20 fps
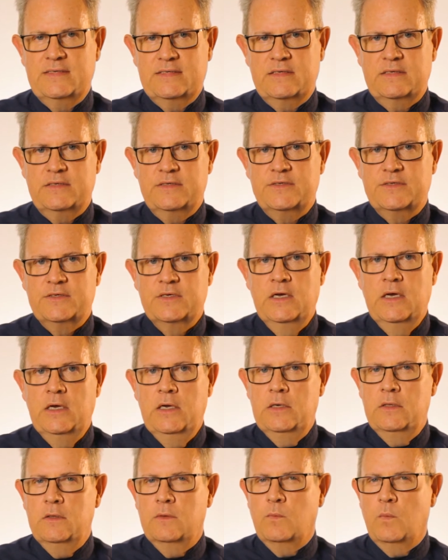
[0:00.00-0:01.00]
message
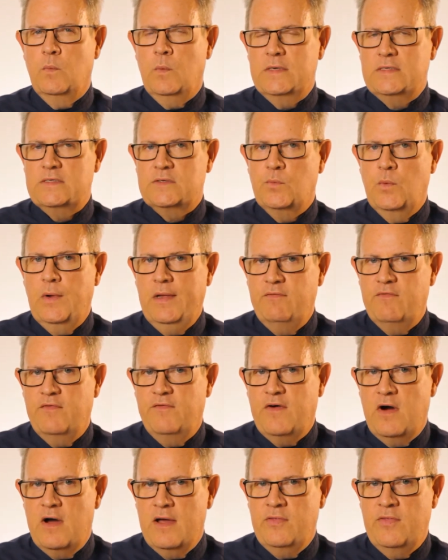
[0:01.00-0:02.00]
that once we
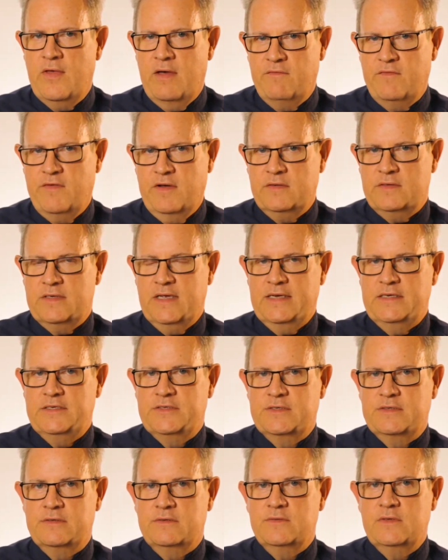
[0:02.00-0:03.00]
find that
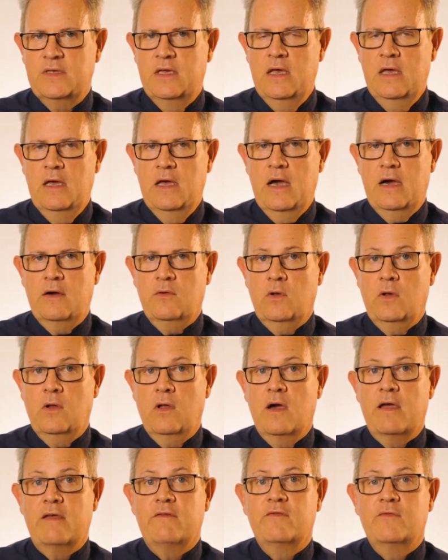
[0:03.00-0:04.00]
foundation, our
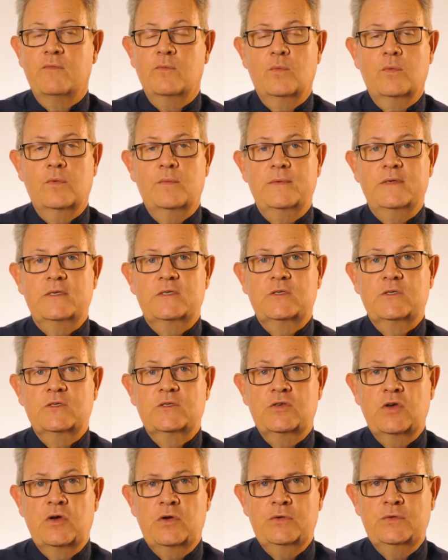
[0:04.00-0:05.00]
life will be
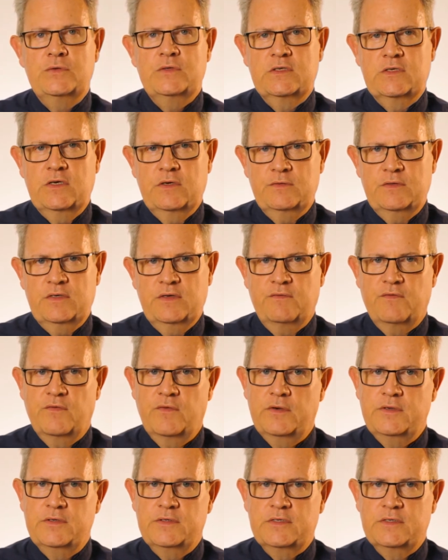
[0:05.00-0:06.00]
so
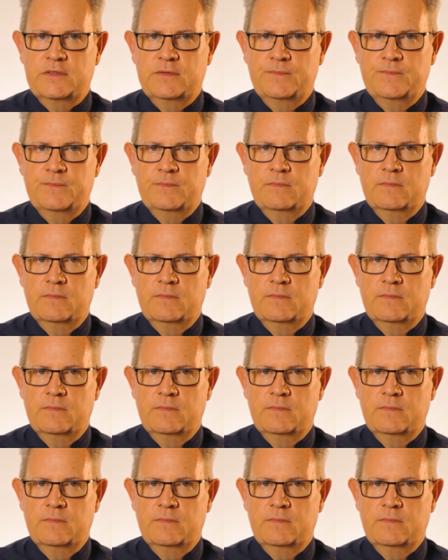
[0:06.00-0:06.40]
different.